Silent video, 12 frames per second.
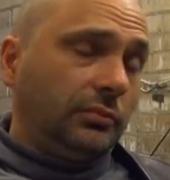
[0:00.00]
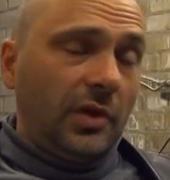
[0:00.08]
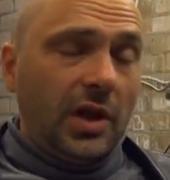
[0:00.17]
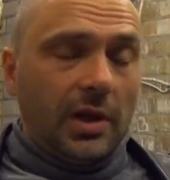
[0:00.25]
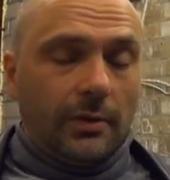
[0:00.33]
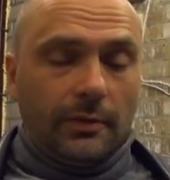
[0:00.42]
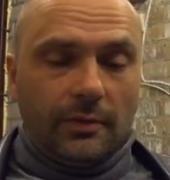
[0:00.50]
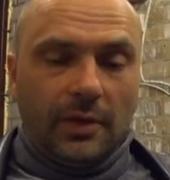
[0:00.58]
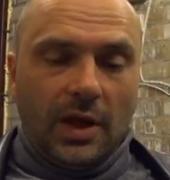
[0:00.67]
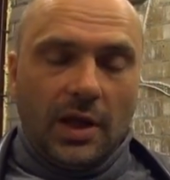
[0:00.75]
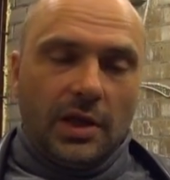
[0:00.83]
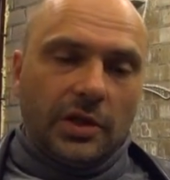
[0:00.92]
Yeah,
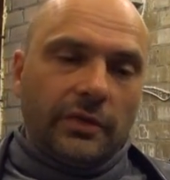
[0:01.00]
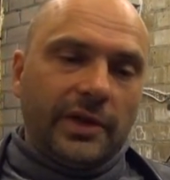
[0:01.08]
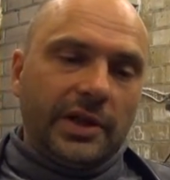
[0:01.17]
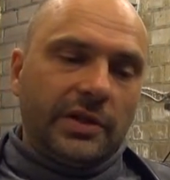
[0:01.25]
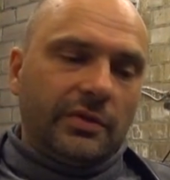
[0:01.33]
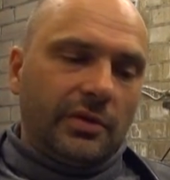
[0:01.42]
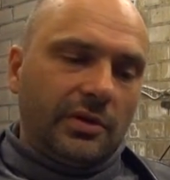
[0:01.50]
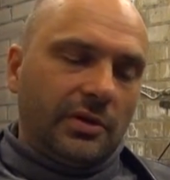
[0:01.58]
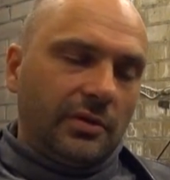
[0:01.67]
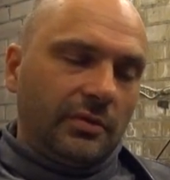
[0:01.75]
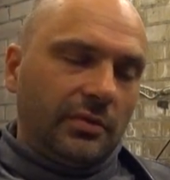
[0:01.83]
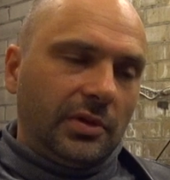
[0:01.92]
so that's
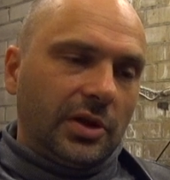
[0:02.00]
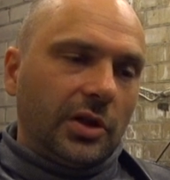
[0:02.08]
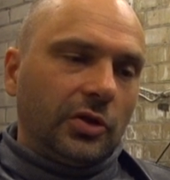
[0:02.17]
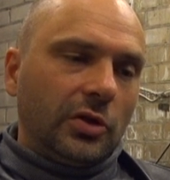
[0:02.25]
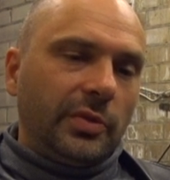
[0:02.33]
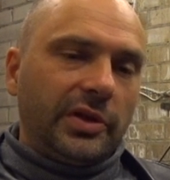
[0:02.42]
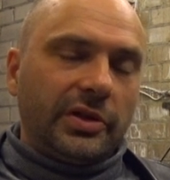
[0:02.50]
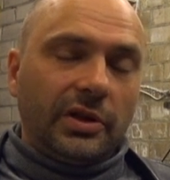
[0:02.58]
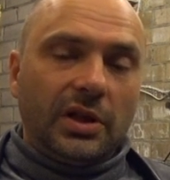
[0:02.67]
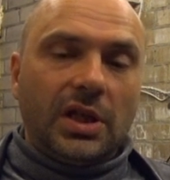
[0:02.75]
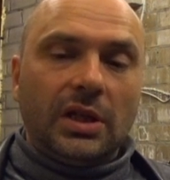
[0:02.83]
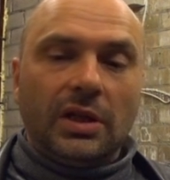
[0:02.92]
ergonomics and
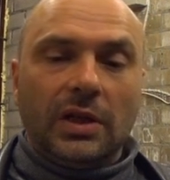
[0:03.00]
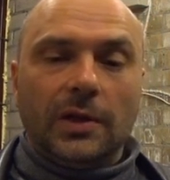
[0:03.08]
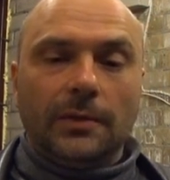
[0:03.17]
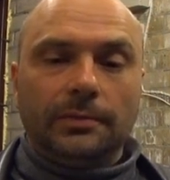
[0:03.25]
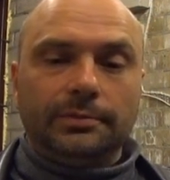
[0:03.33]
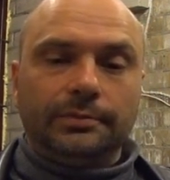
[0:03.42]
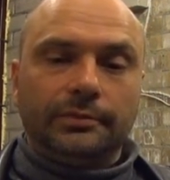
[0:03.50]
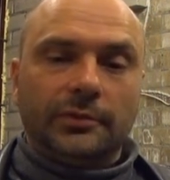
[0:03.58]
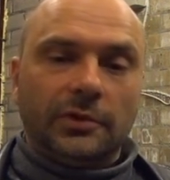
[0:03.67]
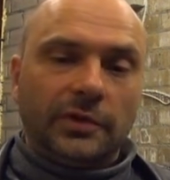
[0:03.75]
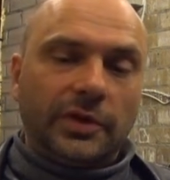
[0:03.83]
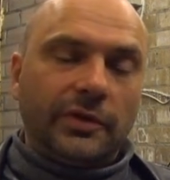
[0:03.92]
handling
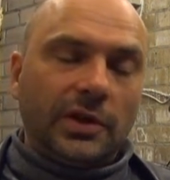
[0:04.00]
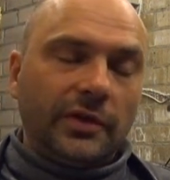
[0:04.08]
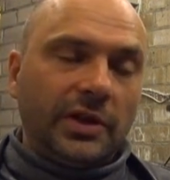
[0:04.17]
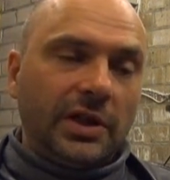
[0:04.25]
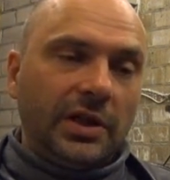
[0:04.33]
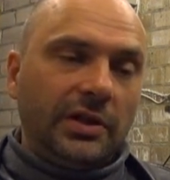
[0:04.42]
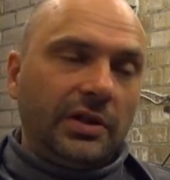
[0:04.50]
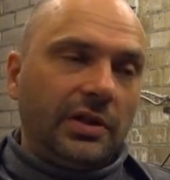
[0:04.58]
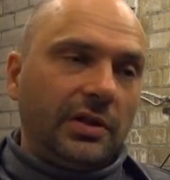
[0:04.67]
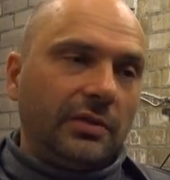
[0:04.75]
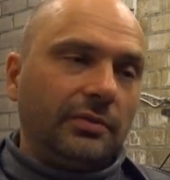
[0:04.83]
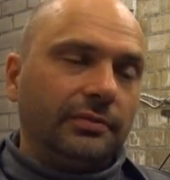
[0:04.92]
of
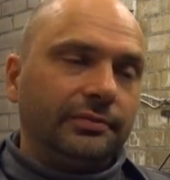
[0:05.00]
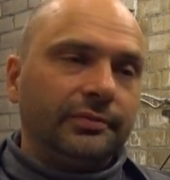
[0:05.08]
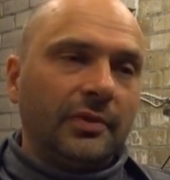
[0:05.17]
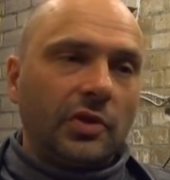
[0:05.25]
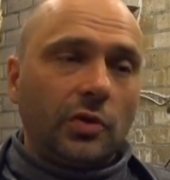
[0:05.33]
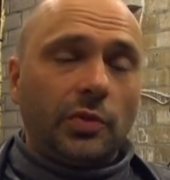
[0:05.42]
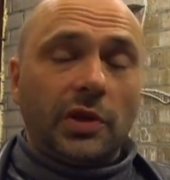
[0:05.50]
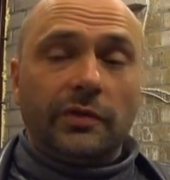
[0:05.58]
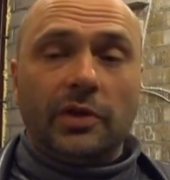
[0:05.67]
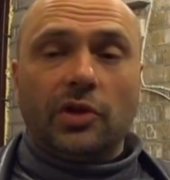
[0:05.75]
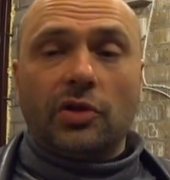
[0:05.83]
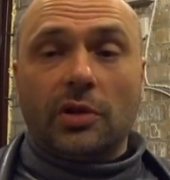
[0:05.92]
1290 Super
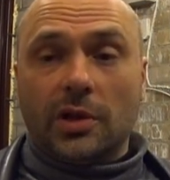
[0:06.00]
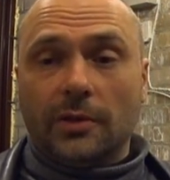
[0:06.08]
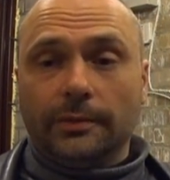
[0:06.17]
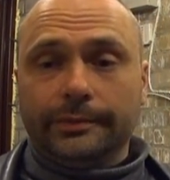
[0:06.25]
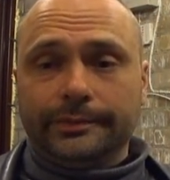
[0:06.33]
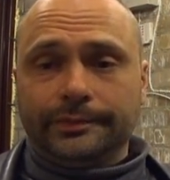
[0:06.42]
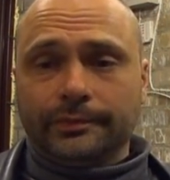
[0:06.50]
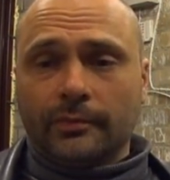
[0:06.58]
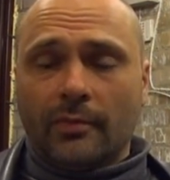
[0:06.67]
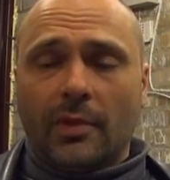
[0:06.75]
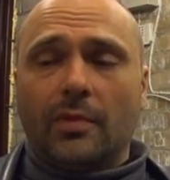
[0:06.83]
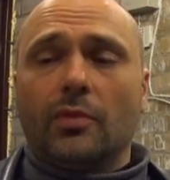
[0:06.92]
Adventure R
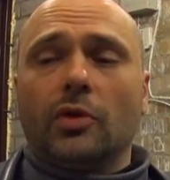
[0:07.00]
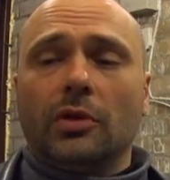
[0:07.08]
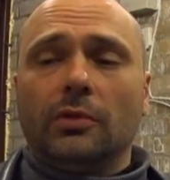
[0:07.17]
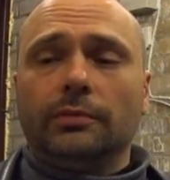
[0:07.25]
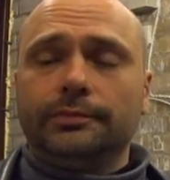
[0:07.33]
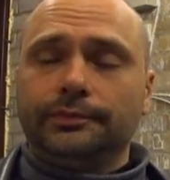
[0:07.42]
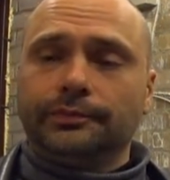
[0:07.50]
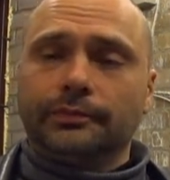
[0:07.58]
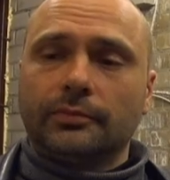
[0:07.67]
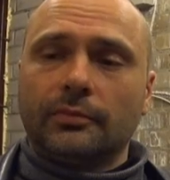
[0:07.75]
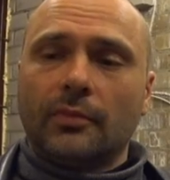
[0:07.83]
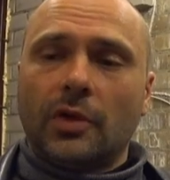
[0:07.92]
model.
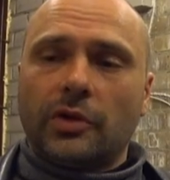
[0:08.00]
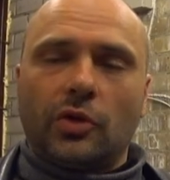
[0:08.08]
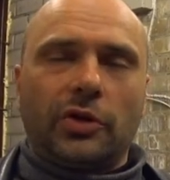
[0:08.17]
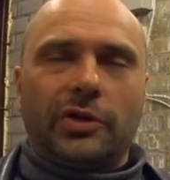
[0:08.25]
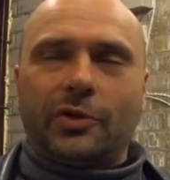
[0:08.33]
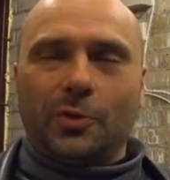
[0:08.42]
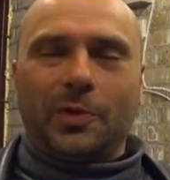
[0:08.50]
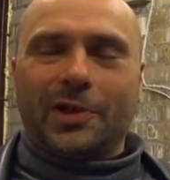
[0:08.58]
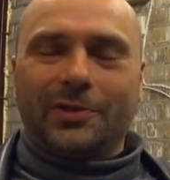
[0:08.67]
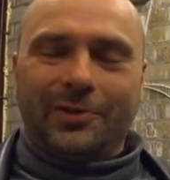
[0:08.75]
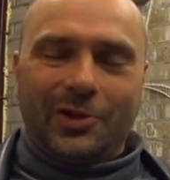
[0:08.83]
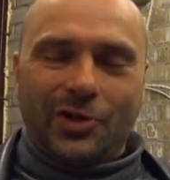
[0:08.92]
Sorry, Super
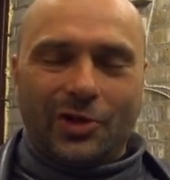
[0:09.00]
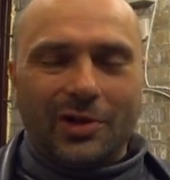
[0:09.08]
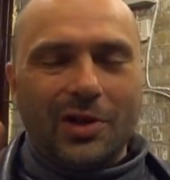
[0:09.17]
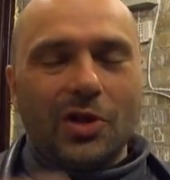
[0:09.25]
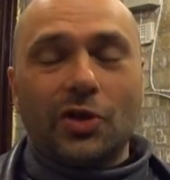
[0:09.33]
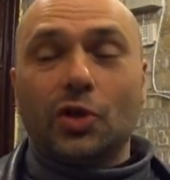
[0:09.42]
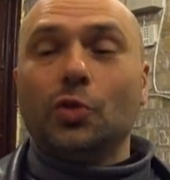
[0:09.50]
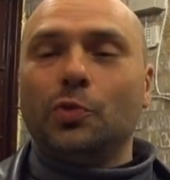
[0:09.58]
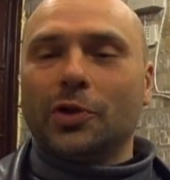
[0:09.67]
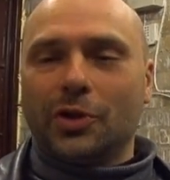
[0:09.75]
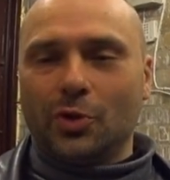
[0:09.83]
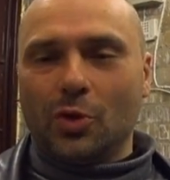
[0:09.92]
Adventure,
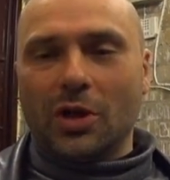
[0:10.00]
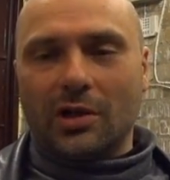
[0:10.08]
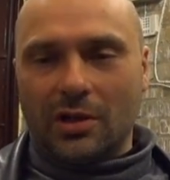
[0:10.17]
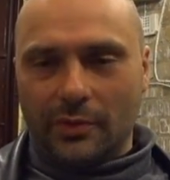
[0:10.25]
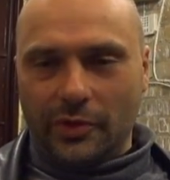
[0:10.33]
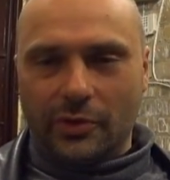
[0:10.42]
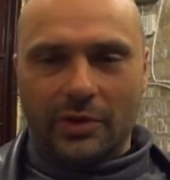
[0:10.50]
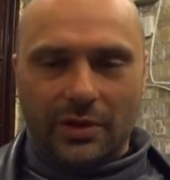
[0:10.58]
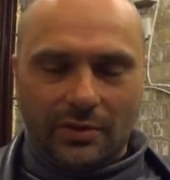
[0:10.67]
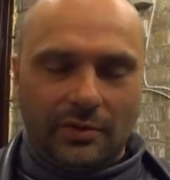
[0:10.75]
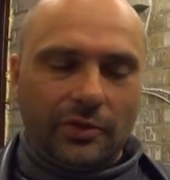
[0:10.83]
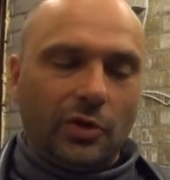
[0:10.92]
Super Duke car. I'm sorry,
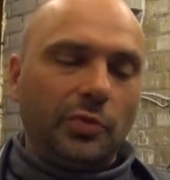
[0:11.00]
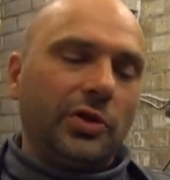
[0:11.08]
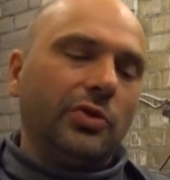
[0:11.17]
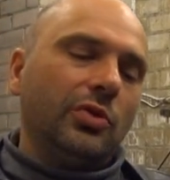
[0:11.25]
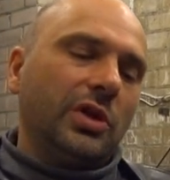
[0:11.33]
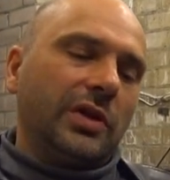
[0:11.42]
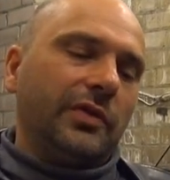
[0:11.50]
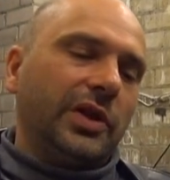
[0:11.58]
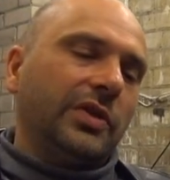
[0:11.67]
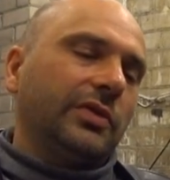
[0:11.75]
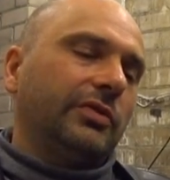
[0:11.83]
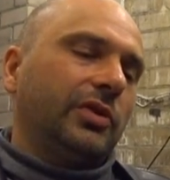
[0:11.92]
Super Duke car.
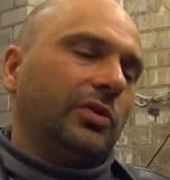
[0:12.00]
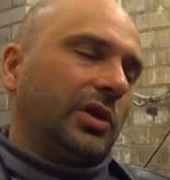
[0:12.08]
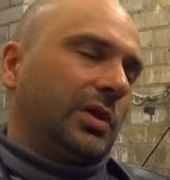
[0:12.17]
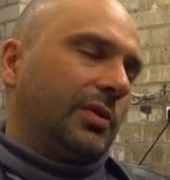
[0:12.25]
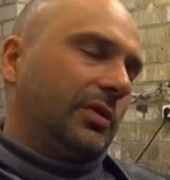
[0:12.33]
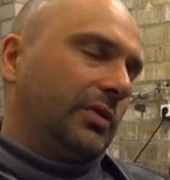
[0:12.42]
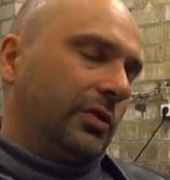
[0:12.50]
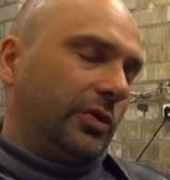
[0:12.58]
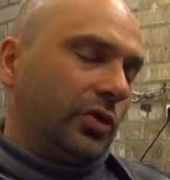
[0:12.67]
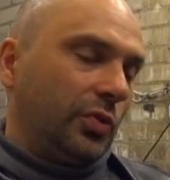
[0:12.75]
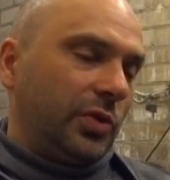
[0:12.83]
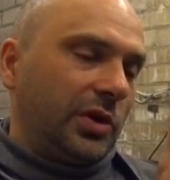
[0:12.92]
This is what we're talking about,
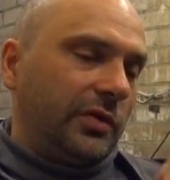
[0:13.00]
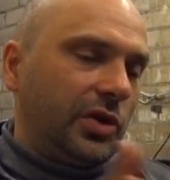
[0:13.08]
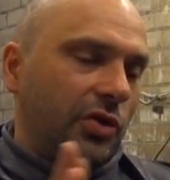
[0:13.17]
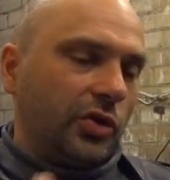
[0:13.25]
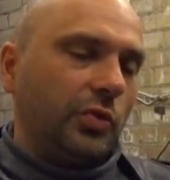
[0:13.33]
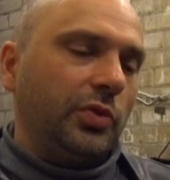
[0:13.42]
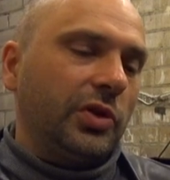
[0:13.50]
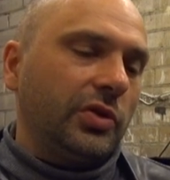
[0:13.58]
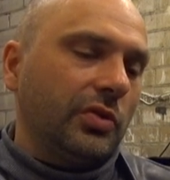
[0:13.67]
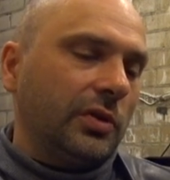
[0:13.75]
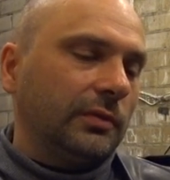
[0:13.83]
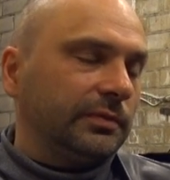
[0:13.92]
not Super Adventure, Super Duke.